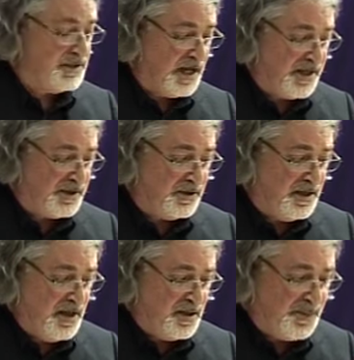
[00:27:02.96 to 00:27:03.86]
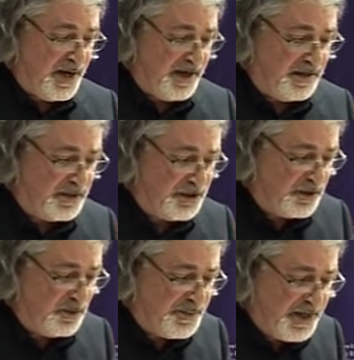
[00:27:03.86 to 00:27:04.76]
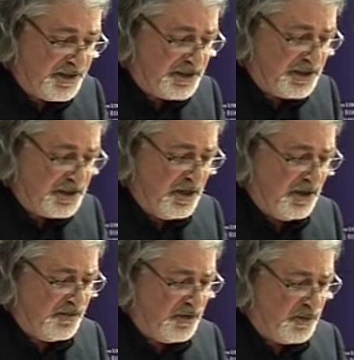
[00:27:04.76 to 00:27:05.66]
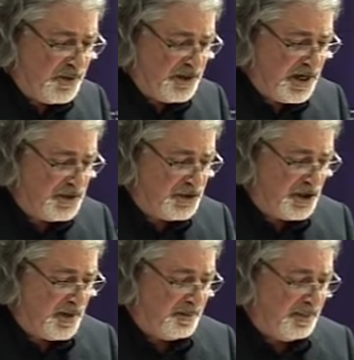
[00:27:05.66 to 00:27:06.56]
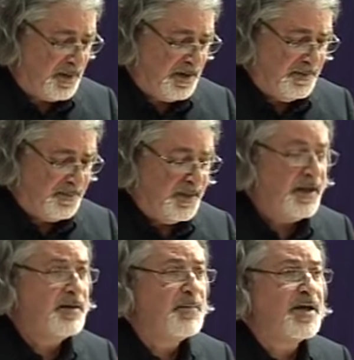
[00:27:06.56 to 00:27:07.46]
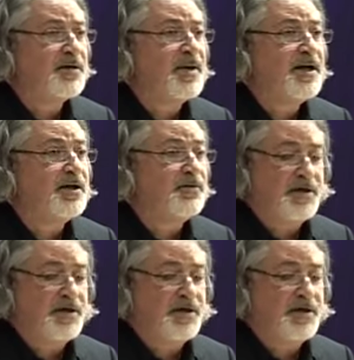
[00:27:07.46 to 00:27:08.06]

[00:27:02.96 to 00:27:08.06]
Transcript: the title The Biological Basis of Human Nature. He made many